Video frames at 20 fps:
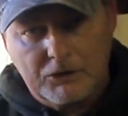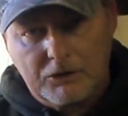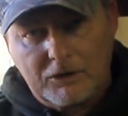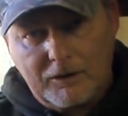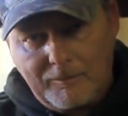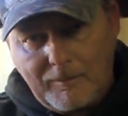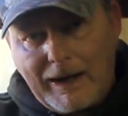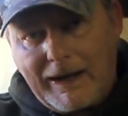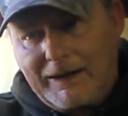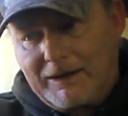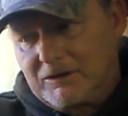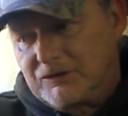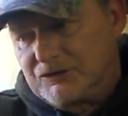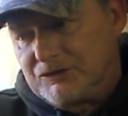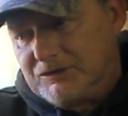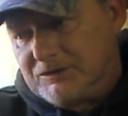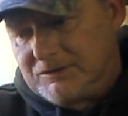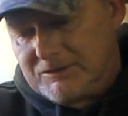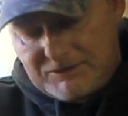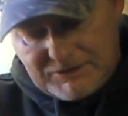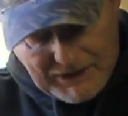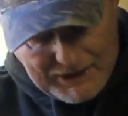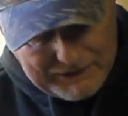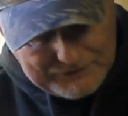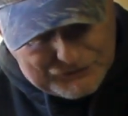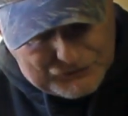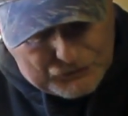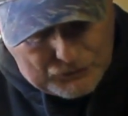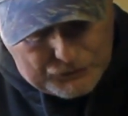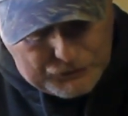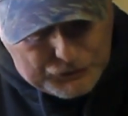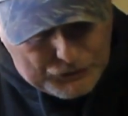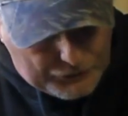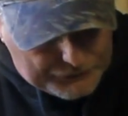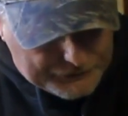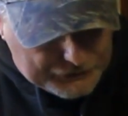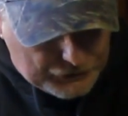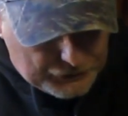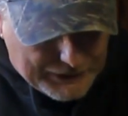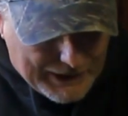harmonics dead. So
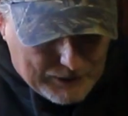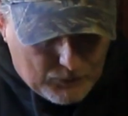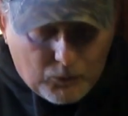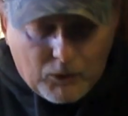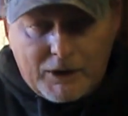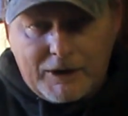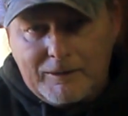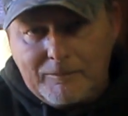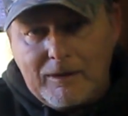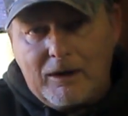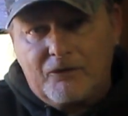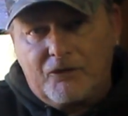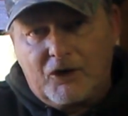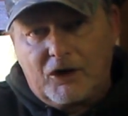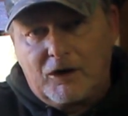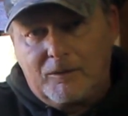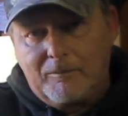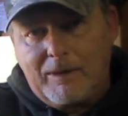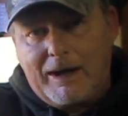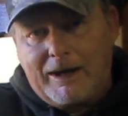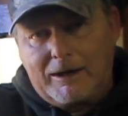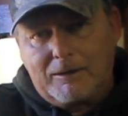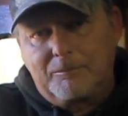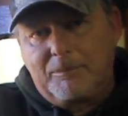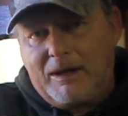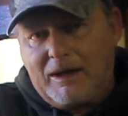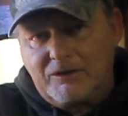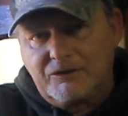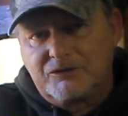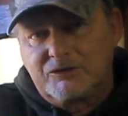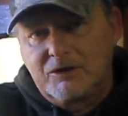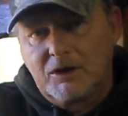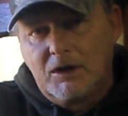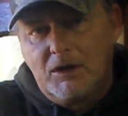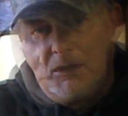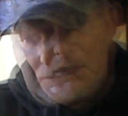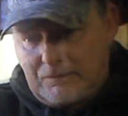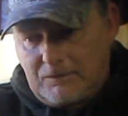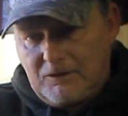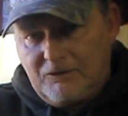you're not worrying about the harmonic past
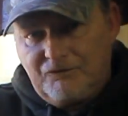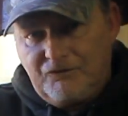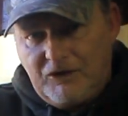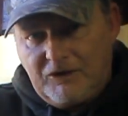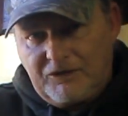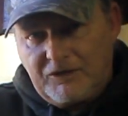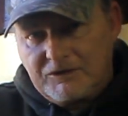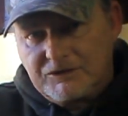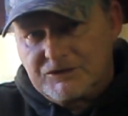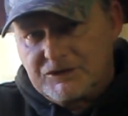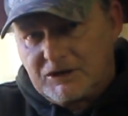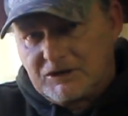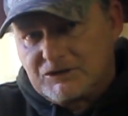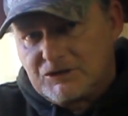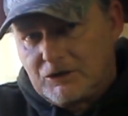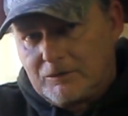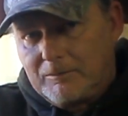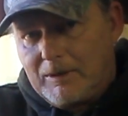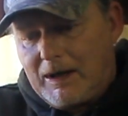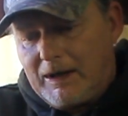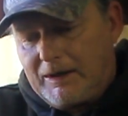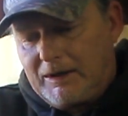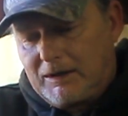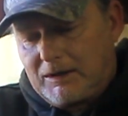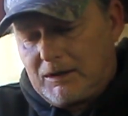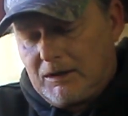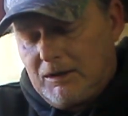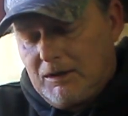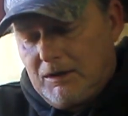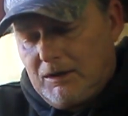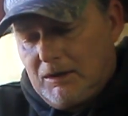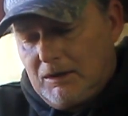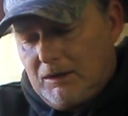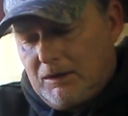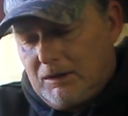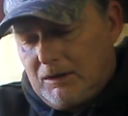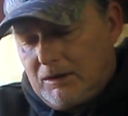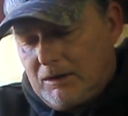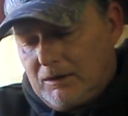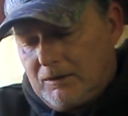the 5th and 6th harmonic
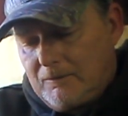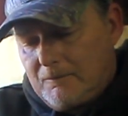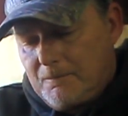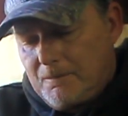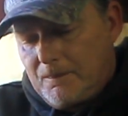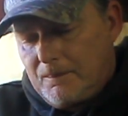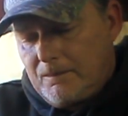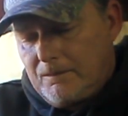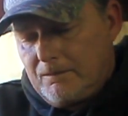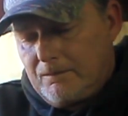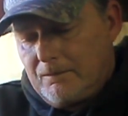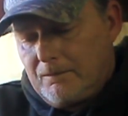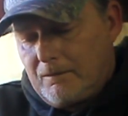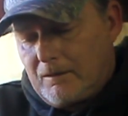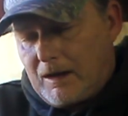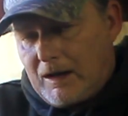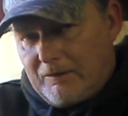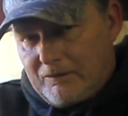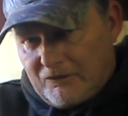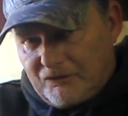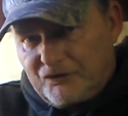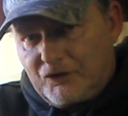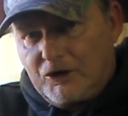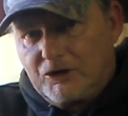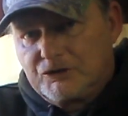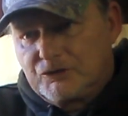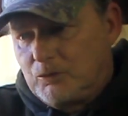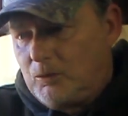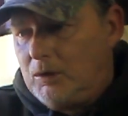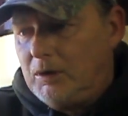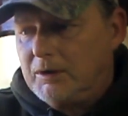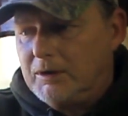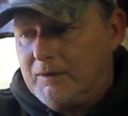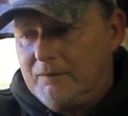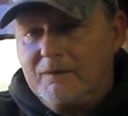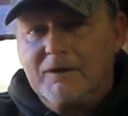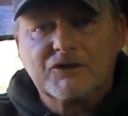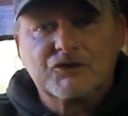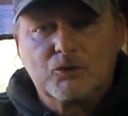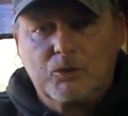on the first one,
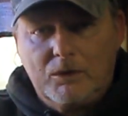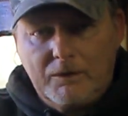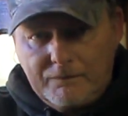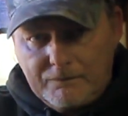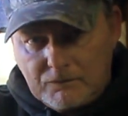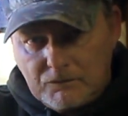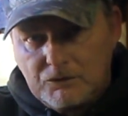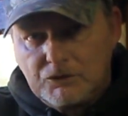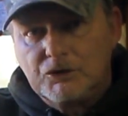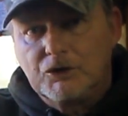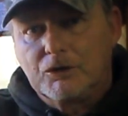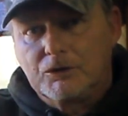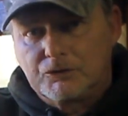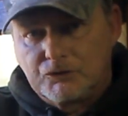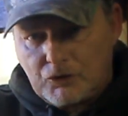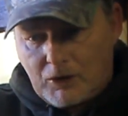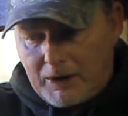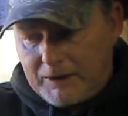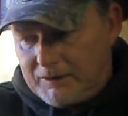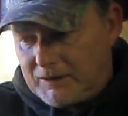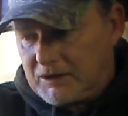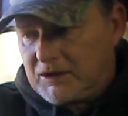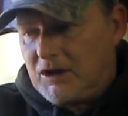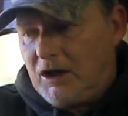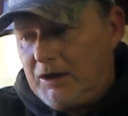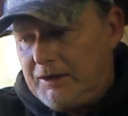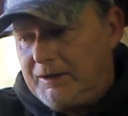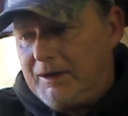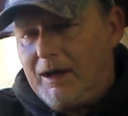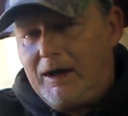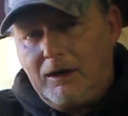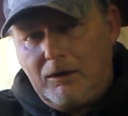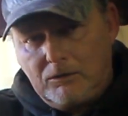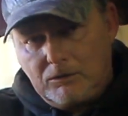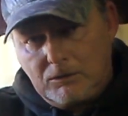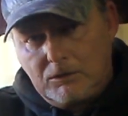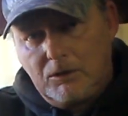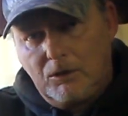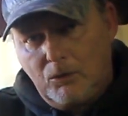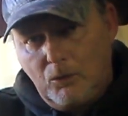and this one you're trying to cut
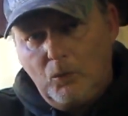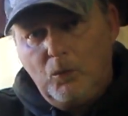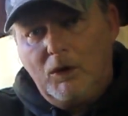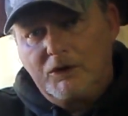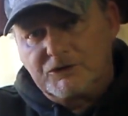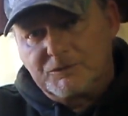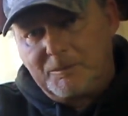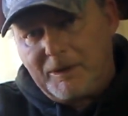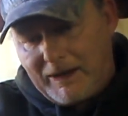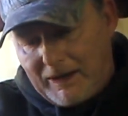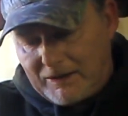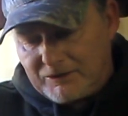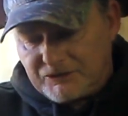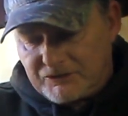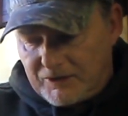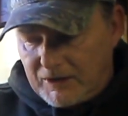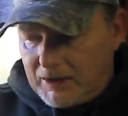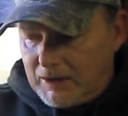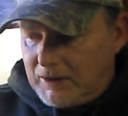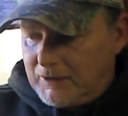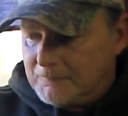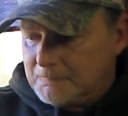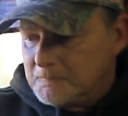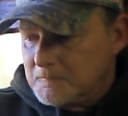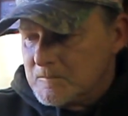down what's past that.